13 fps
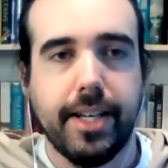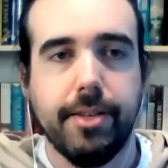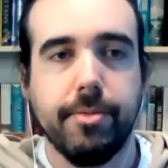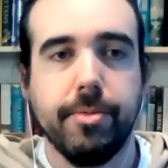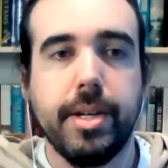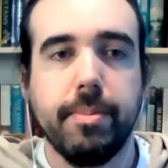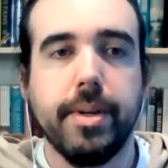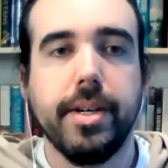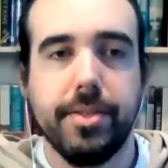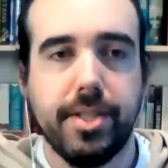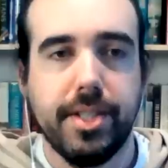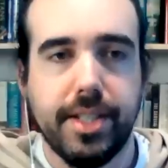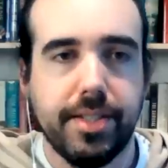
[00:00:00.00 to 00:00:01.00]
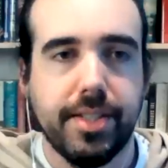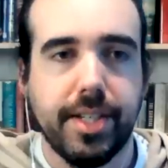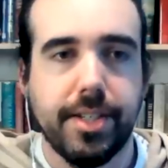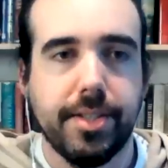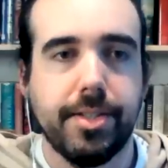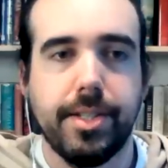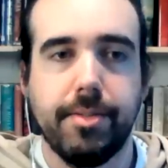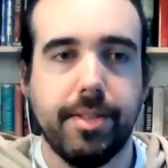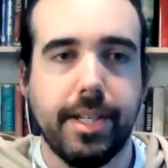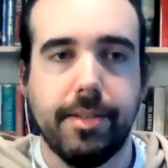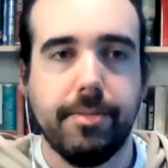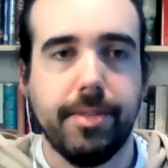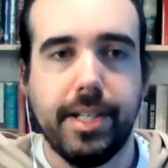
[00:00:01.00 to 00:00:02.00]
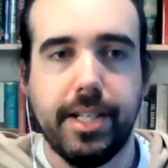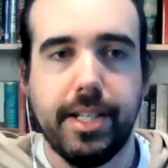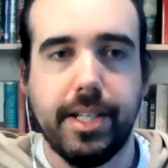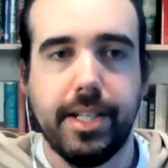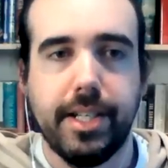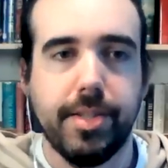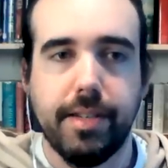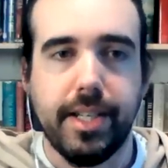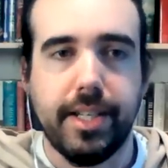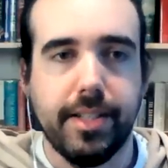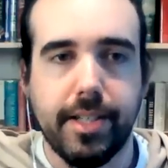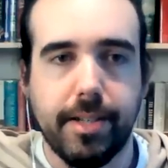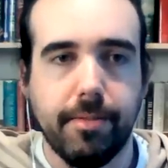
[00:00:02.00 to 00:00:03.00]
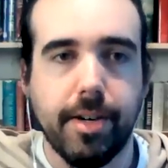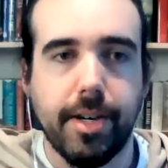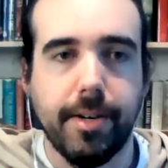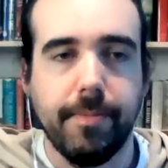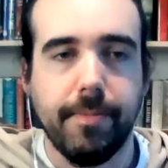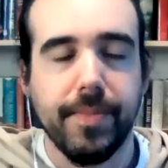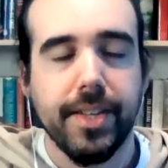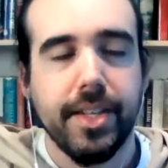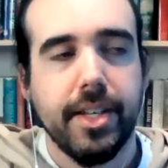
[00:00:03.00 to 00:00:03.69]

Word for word: and reposted his sentry without really observing anything wrong.